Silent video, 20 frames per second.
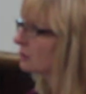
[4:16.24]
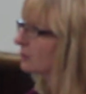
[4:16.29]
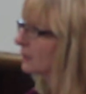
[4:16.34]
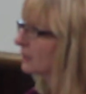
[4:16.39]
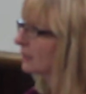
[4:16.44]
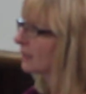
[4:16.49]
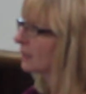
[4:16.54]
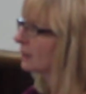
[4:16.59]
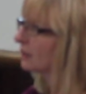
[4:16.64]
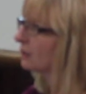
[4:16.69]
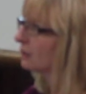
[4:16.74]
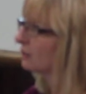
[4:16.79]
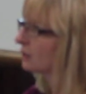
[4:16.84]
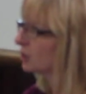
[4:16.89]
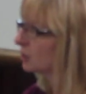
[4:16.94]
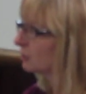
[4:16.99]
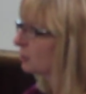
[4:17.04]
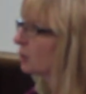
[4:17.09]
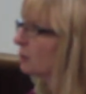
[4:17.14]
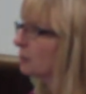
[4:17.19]
by now. They
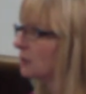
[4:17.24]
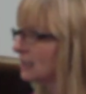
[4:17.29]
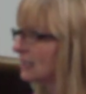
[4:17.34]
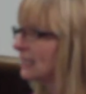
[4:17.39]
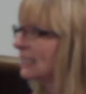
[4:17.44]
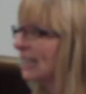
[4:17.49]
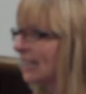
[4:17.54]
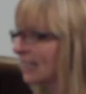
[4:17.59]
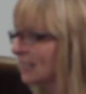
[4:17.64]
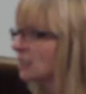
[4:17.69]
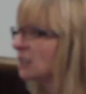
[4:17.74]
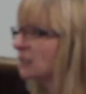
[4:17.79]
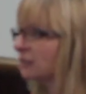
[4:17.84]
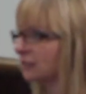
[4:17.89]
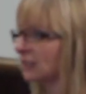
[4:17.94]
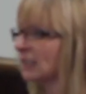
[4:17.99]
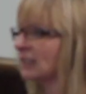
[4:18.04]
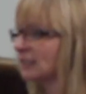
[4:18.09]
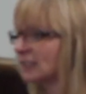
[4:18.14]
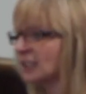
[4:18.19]
should be coming to the end of
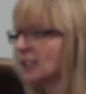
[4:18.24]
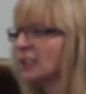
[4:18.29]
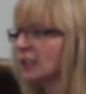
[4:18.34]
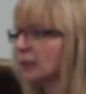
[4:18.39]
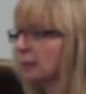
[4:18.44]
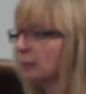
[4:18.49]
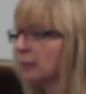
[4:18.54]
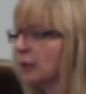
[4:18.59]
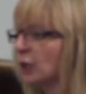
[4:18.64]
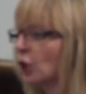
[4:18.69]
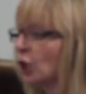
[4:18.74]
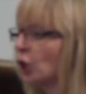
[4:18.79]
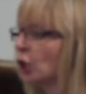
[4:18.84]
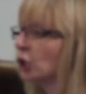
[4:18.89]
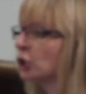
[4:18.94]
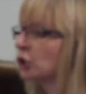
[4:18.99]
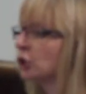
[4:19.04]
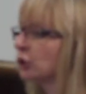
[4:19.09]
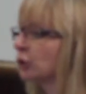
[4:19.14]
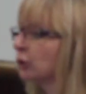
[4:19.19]
that term.
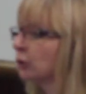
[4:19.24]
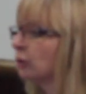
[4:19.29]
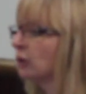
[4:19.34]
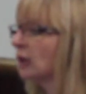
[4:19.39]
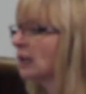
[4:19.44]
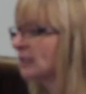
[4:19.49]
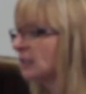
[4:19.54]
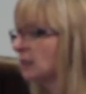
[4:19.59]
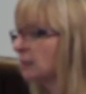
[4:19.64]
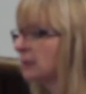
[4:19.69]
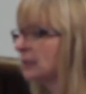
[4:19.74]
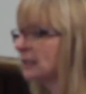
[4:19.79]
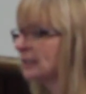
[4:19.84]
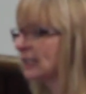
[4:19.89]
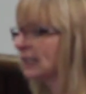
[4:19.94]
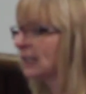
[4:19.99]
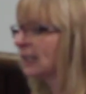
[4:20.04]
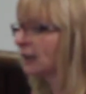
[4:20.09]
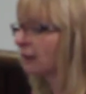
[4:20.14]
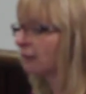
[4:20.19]
So I did a bit of
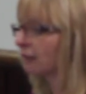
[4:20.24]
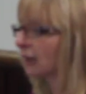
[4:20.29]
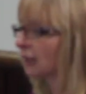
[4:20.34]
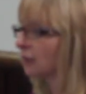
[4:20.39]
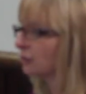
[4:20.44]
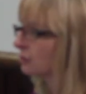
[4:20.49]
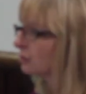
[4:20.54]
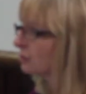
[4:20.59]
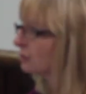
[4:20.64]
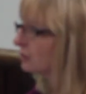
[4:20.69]
digging around